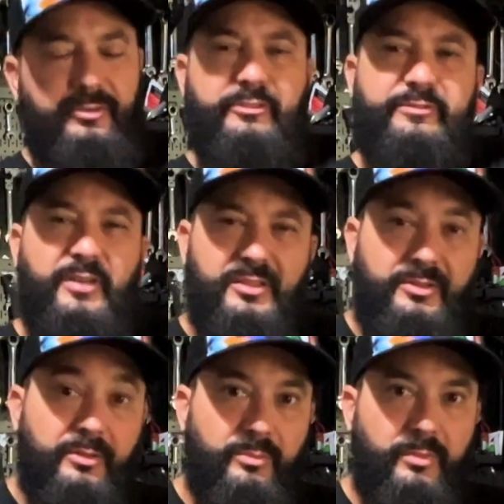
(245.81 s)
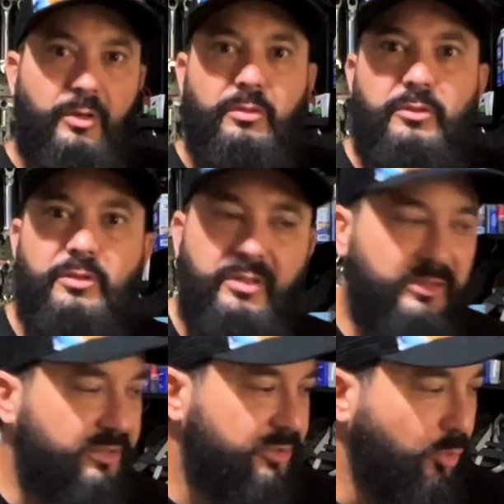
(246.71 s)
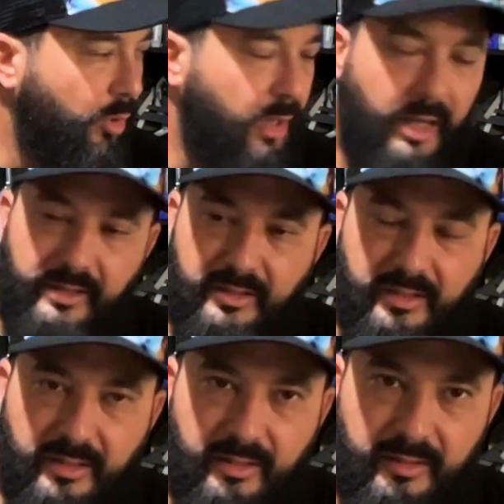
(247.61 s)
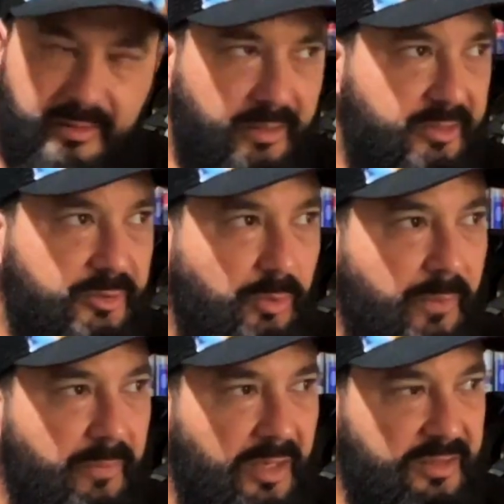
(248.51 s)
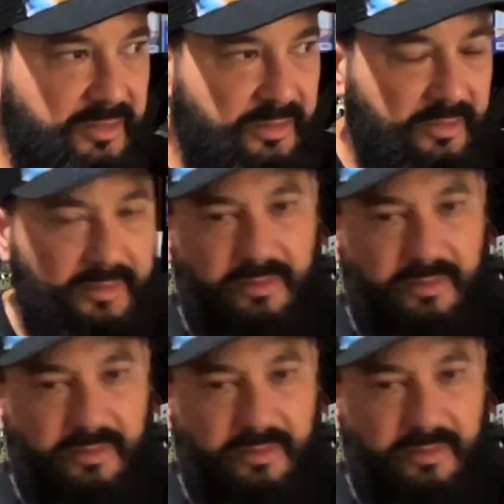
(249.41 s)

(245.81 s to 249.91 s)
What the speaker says: You can fine tune them both. Dude, it is so hot in here. It's like a sweat box in here.